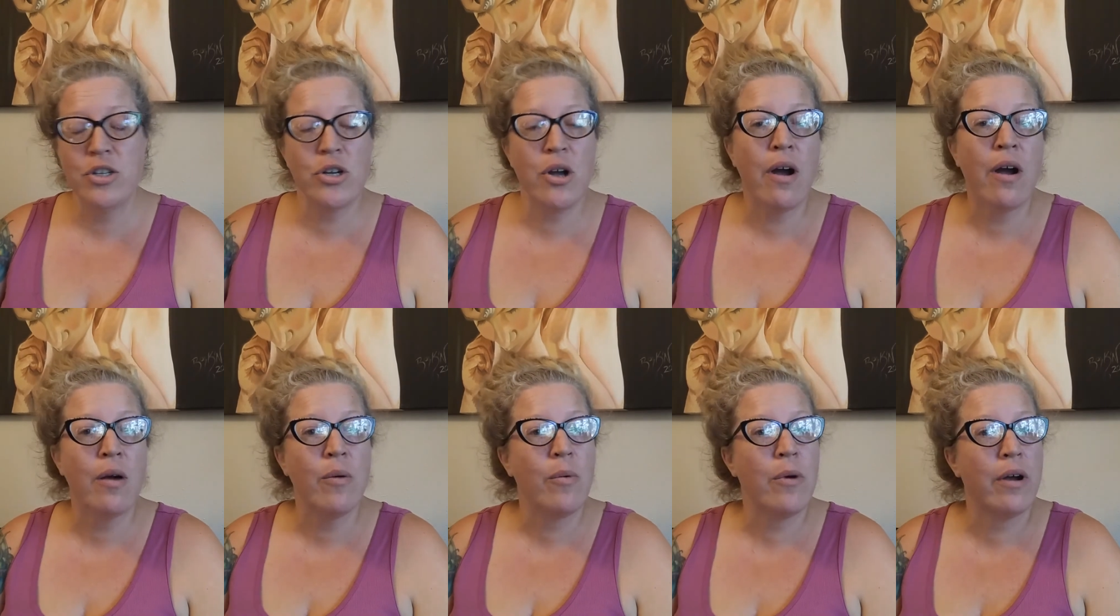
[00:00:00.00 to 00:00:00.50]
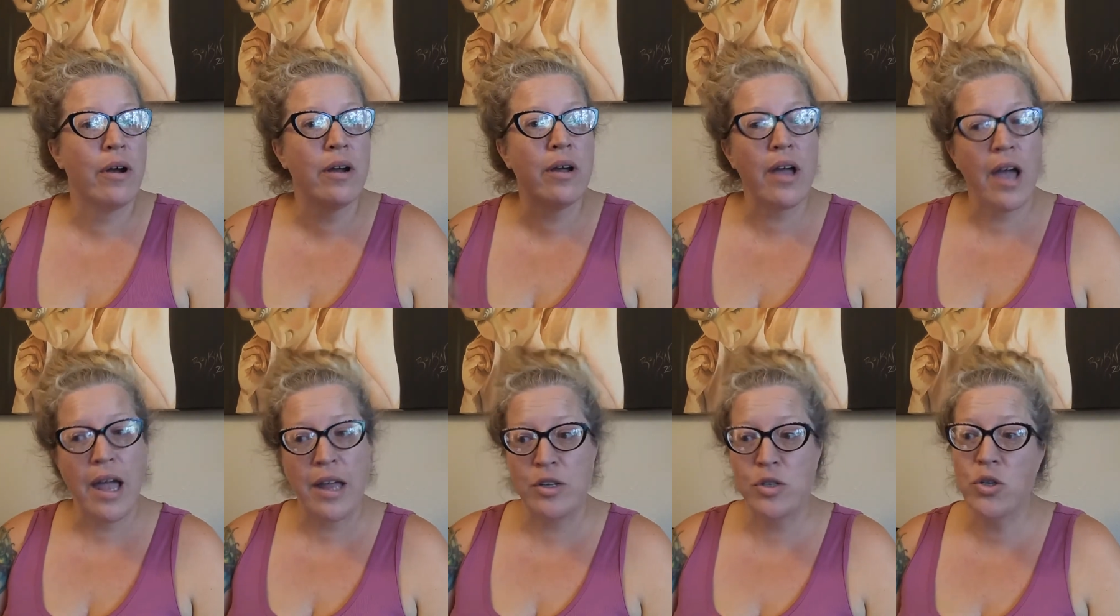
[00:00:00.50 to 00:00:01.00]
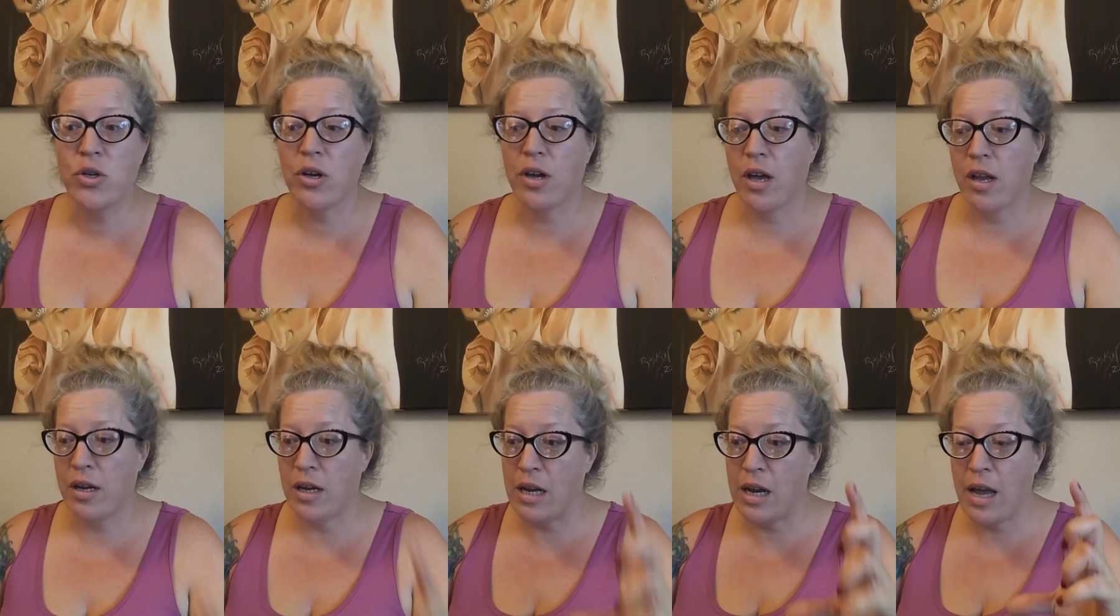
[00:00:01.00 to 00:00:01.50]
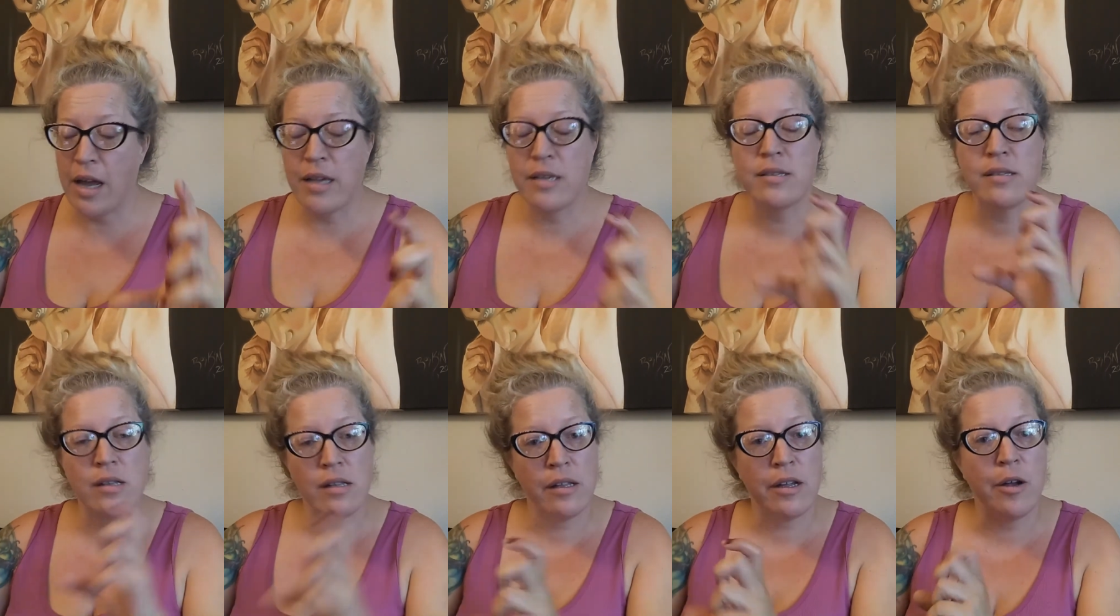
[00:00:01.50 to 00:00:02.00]
artwork and took a
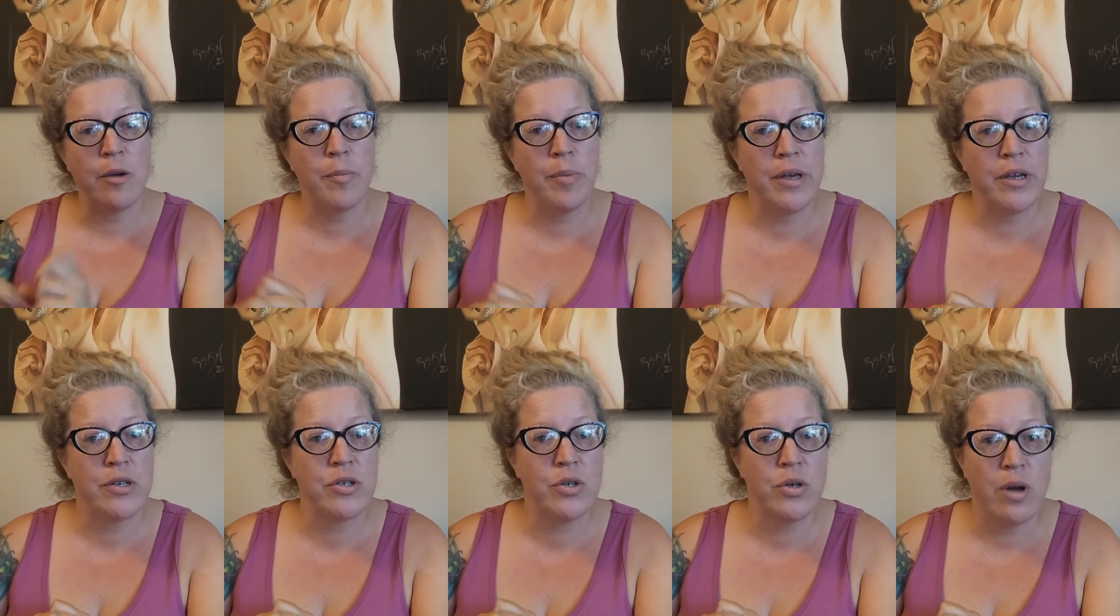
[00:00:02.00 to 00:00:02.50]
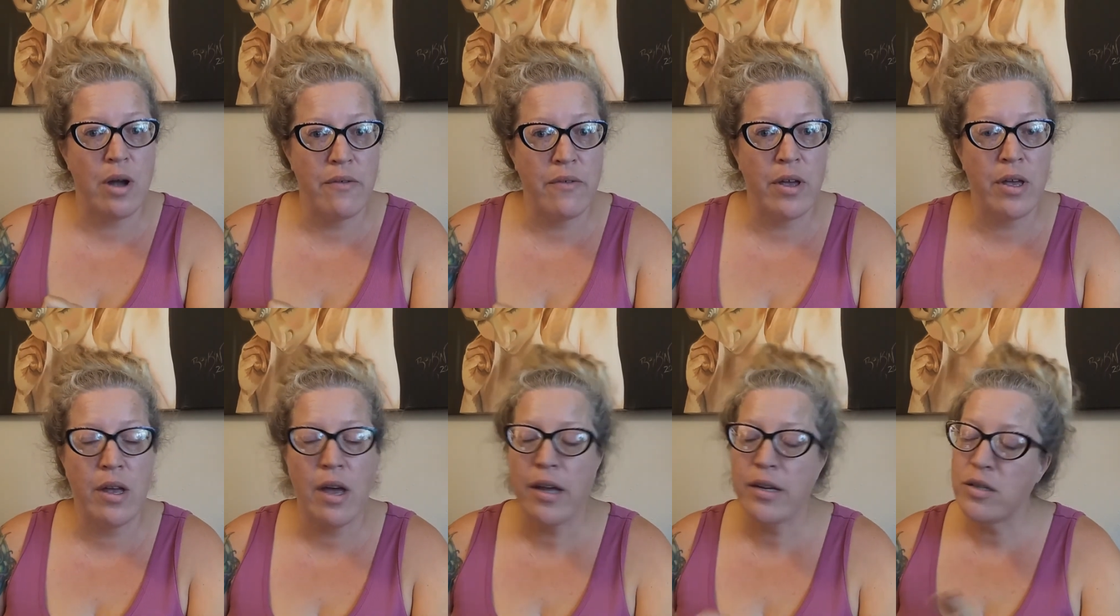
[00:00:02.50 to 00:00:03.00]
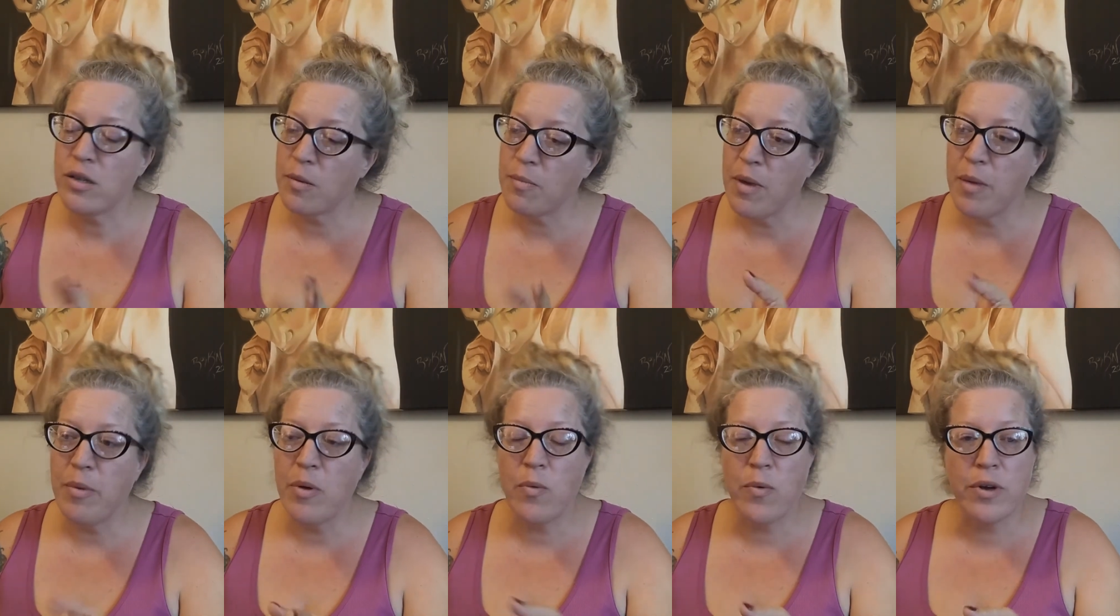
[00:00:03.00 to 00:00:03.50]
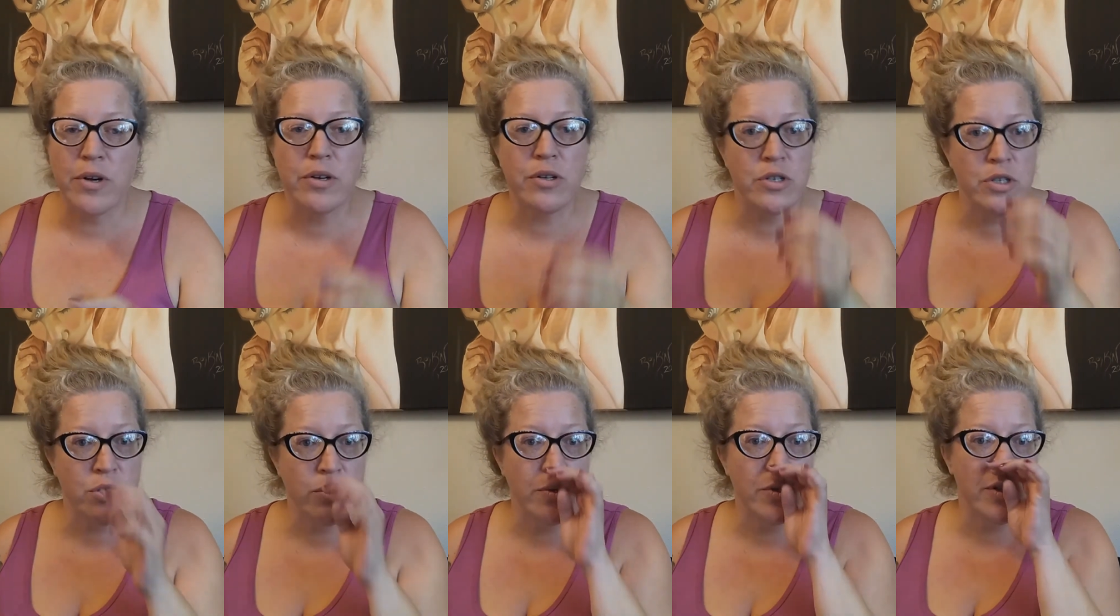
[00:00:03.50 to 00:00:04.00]
nice clear picture of it. I took maybe one or
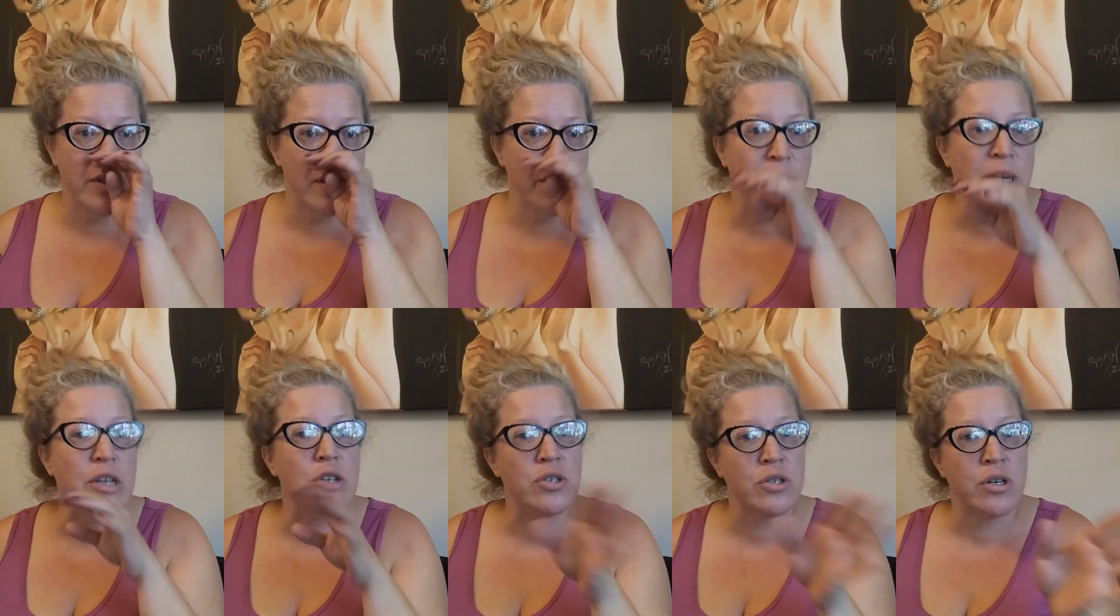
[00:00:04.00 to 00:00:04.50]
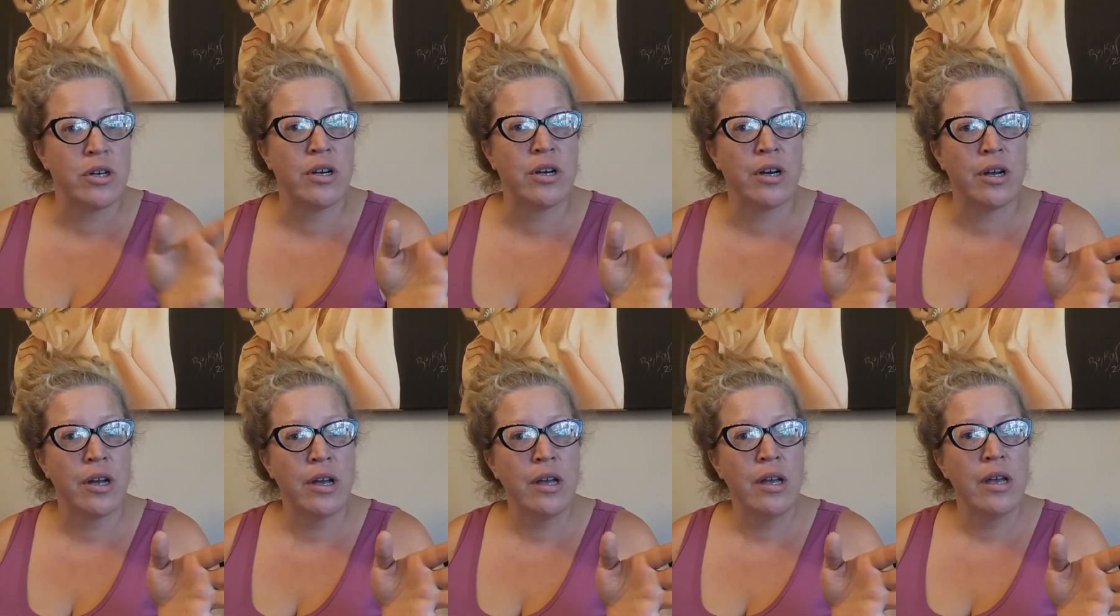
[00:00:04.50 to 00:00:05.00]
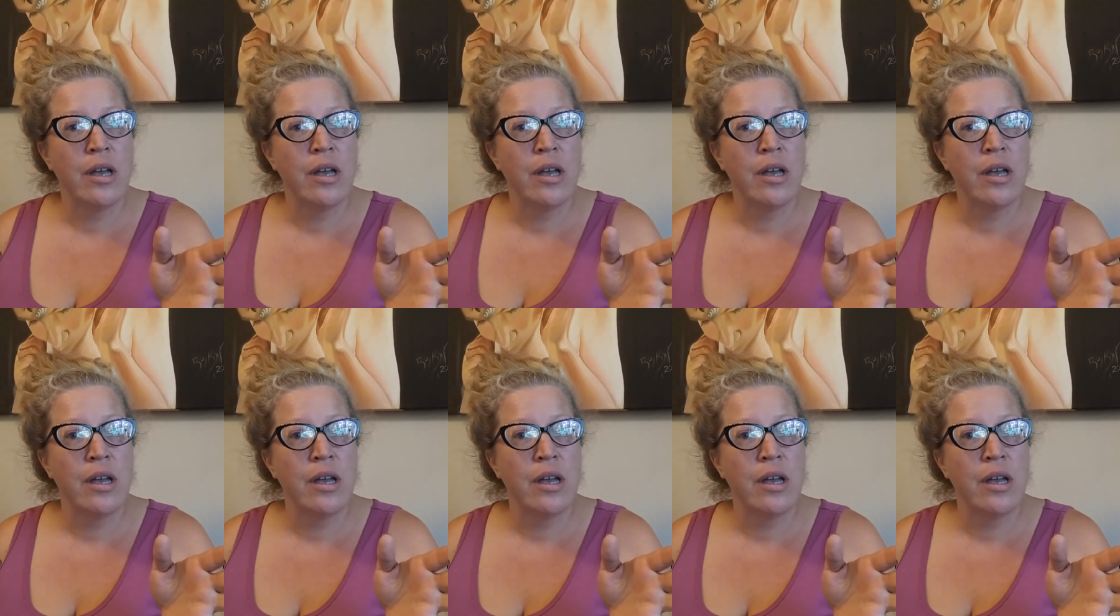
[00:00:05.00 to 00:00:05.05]
two just to make sure